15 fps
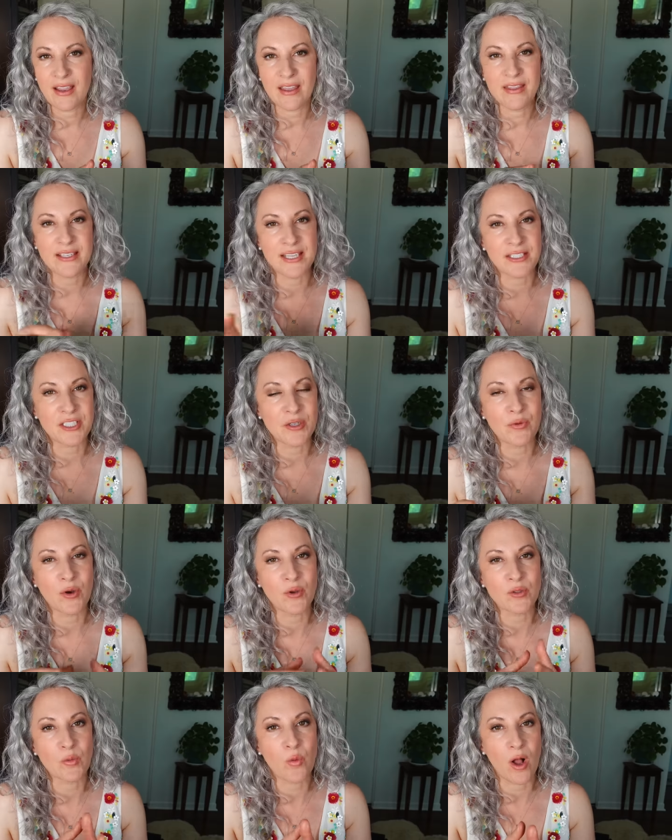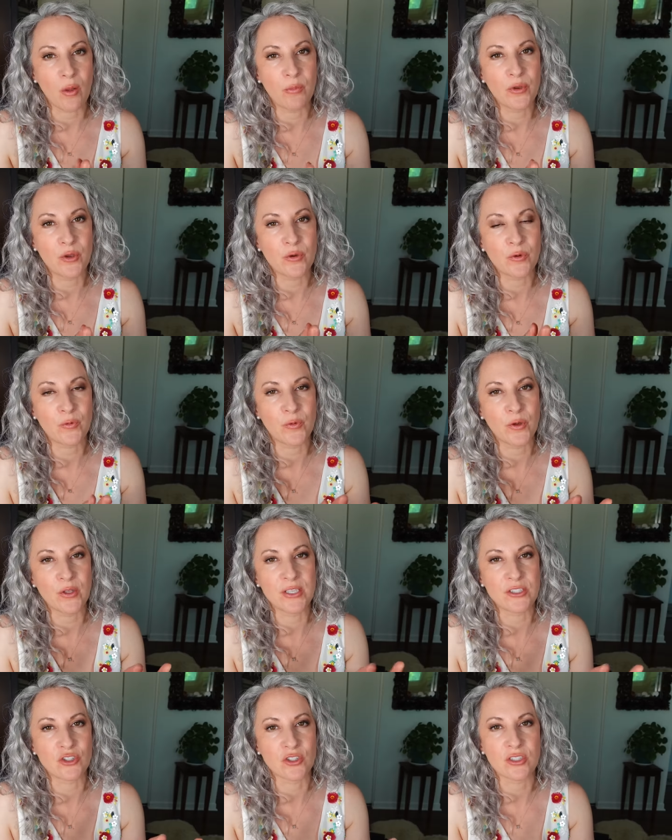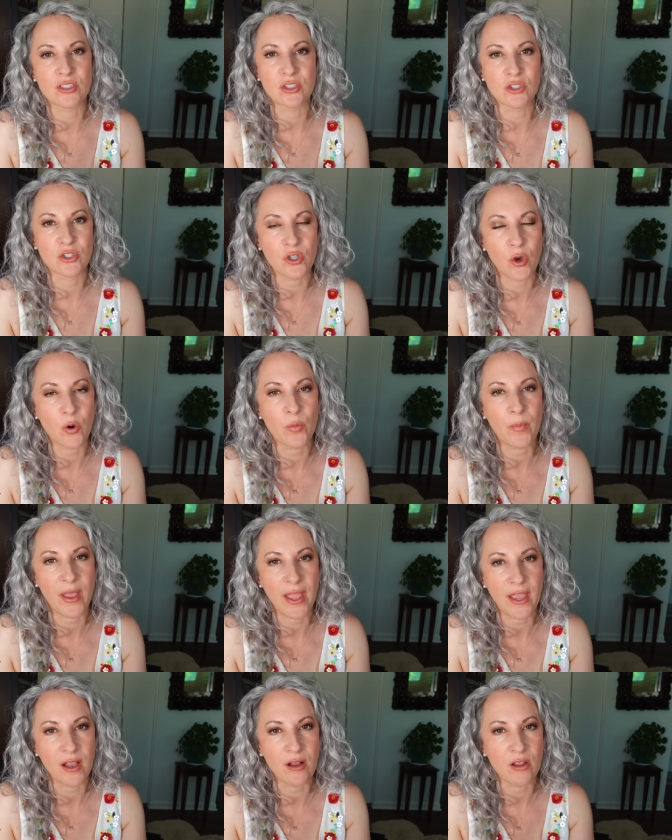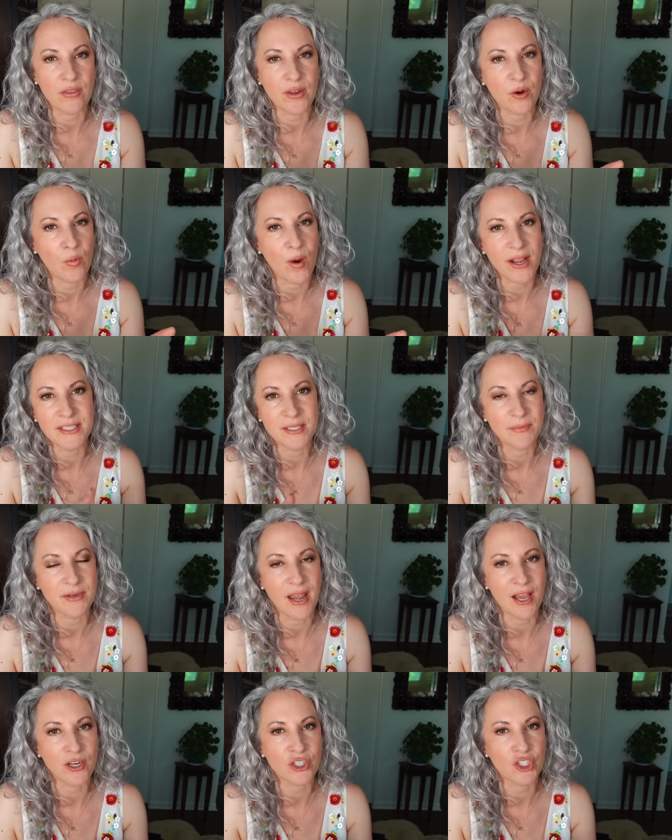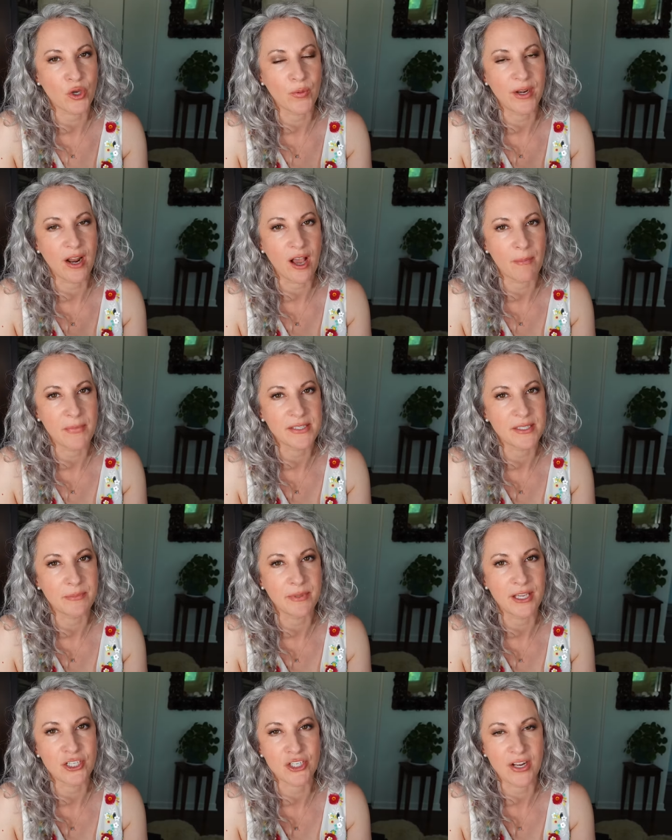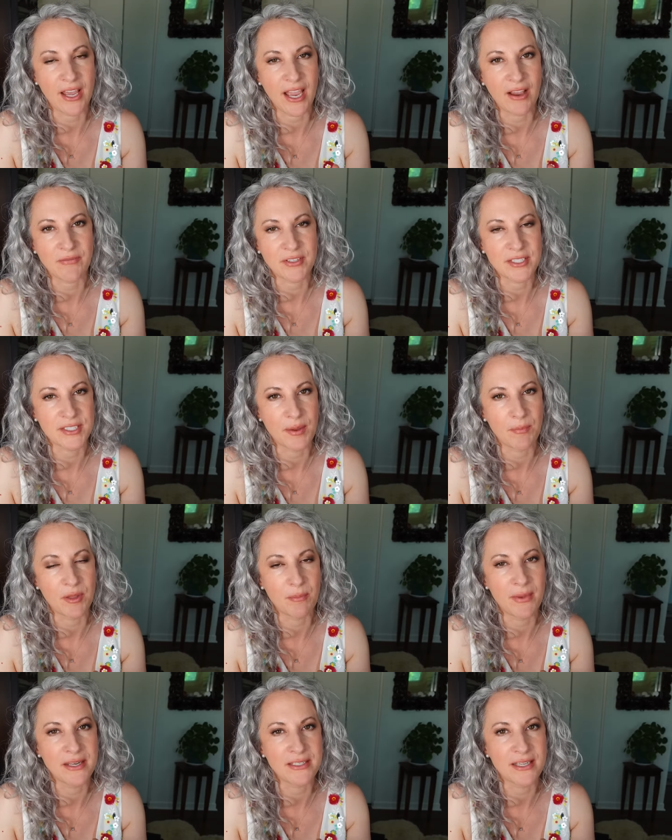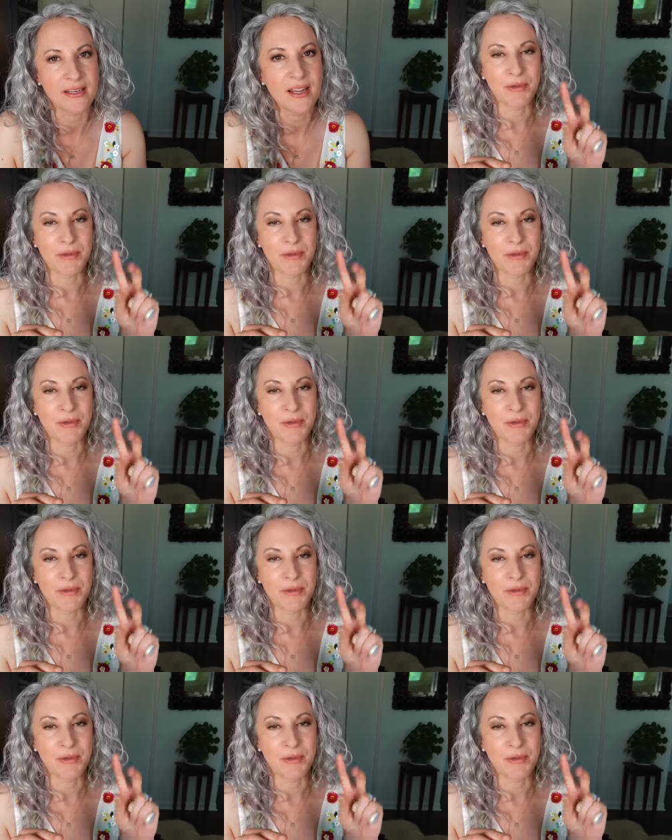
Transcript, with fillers: I think Dusty Rose, while beautiful, is just so pale that it winds up not showing up as a blush and I have to supplement it.